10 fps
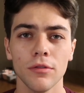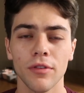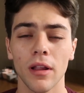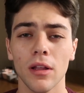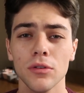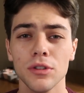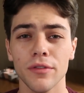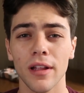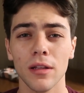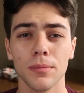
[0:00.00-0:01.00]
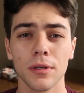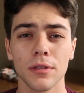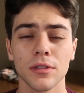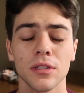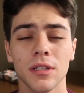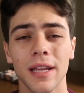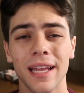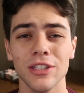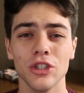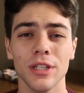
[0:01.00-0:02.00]
Fellow developers,
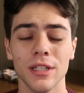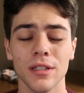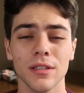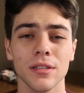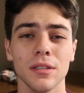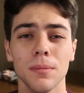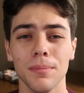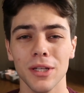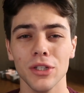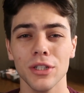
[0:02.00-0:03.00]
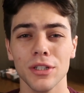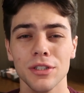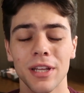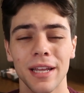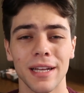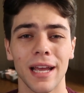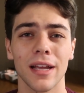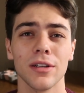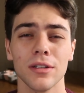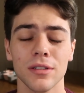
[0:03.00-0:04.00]
engineers, builders, and
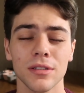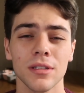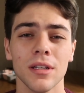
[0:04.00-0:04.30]
hackers.